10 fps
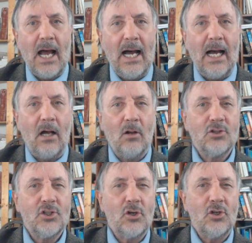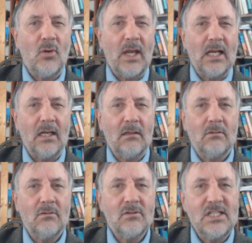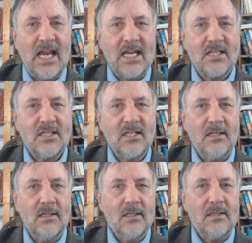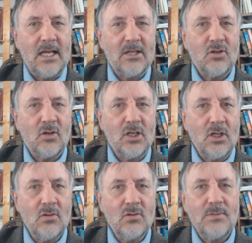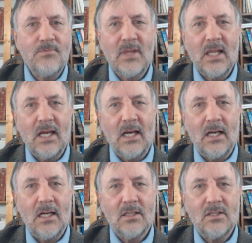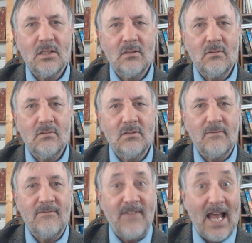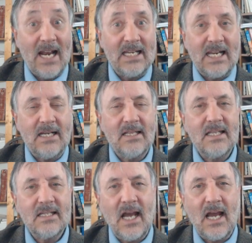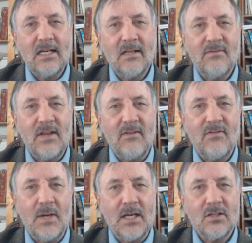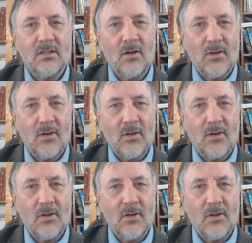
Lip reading: I'll show you a little test that you can use to validate this kind of information.